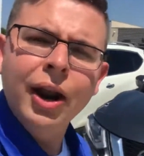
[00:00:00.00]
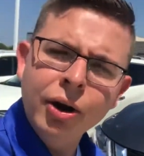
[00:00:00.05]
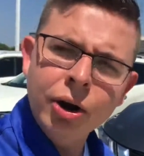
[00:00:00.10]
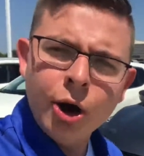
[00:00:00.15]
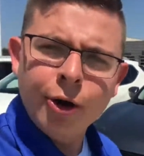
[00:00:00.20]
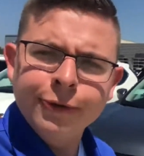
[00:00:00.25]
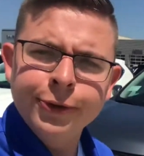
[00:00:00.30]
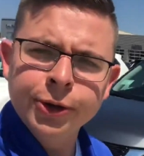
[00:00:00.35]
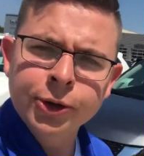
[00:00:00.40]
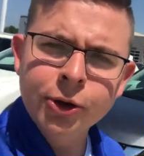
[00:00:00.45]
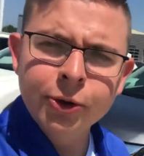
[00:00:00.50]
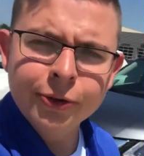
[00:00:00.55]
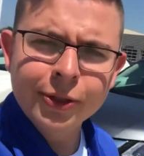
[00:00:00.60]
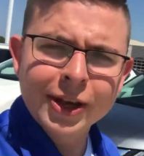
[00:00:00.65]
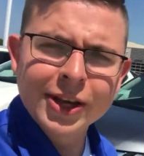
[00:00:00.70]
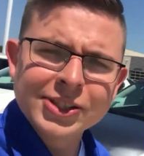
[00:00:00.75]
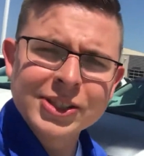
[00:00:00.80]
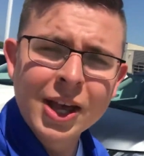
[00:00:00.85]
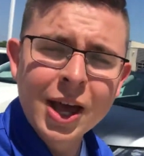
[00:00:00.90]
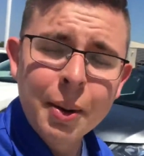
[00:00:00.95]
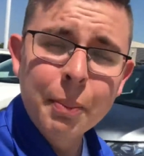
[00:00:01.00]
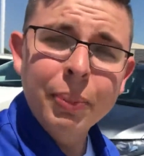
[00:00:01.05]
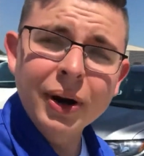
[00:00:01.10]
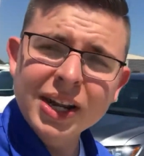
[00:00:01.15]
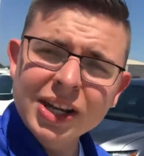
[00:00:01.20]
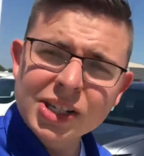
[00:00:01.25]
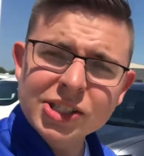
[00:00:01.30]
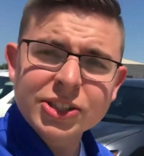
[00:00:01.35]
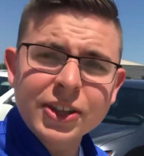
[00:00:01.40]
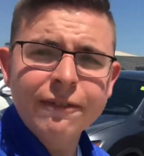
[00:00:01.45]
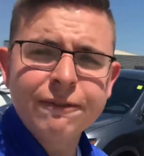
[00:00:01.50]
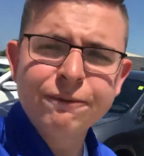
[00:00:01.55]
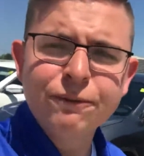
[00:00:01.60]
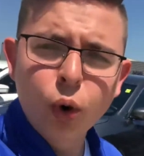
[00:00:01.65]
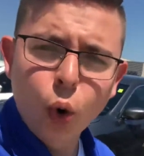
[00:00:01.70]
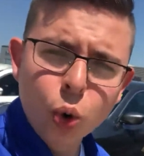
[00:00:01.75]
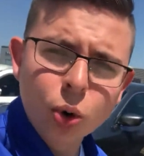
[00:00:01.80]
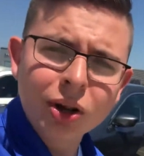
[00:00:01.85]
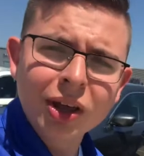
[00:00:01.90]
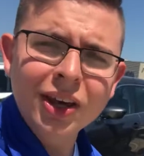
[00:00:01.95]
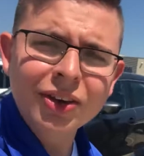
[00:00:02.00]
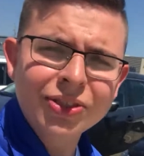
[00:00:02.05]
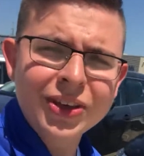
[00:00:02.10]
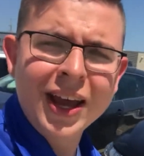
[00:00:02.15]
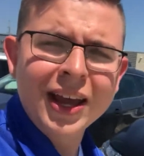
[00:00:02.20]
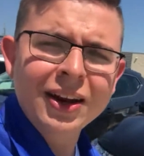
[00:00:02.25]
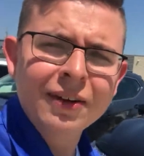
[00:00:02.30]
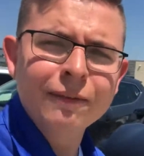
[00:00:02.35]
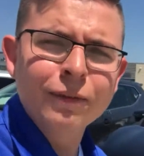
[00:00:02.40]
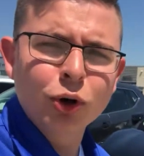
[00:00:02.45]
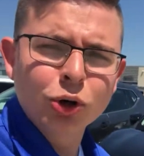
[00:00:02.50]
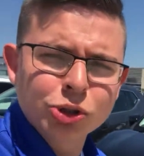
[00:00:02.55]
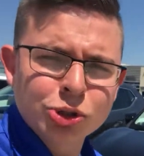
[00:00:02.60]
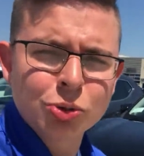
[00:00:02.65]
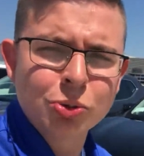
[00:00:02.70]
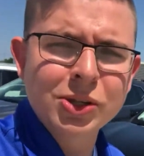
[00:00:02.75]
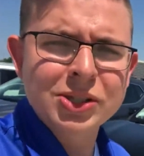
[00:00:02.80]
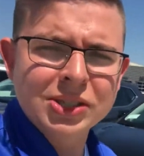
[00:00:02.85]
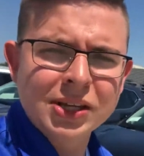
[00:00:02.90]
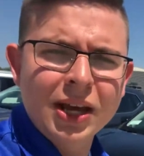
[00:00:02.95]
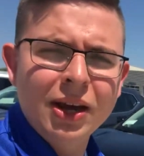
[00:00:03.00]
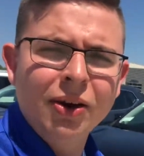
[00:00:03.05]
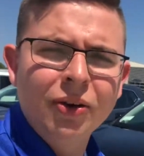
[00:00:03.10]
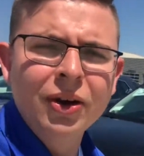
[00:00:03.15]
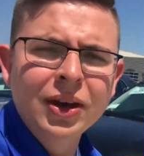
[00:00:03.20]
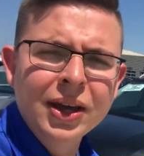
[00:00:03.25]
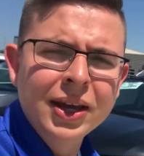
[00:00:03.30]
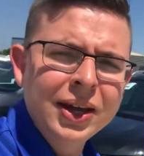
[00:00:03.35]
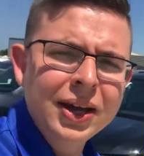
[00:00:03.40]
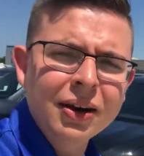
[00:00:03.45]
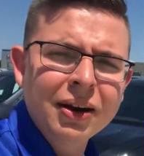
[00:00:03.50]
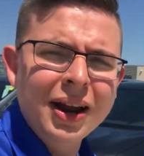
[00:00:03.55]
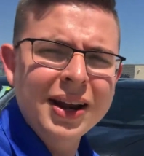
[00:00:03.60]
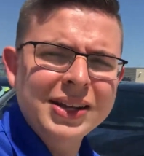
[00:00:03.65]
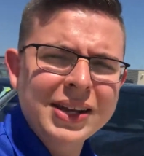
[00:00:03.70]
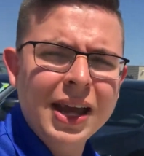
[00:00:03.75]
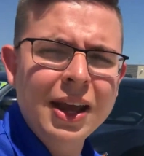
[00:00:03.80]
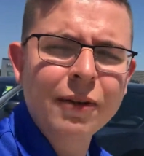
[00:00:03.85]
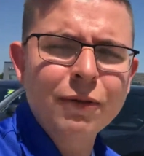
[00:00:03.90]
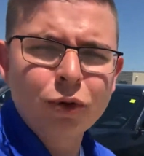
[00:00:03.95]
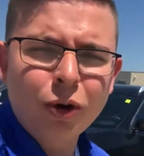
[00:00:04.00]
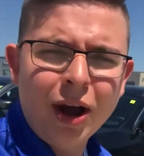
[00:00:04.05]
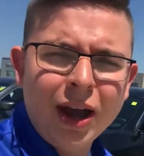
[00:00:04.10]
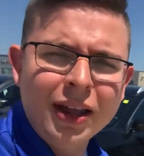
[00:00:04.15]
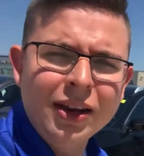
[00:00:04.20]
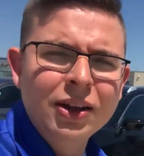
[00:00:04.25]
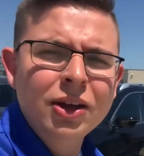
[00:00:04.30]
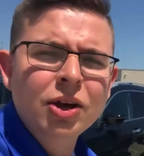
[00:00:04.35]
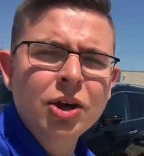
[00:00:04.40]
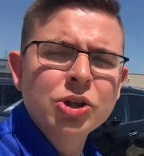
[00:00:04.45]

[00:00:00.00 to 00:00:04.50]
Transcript: don't know if you knew this, but it is the 40th anniversary sale here at Dave Wright.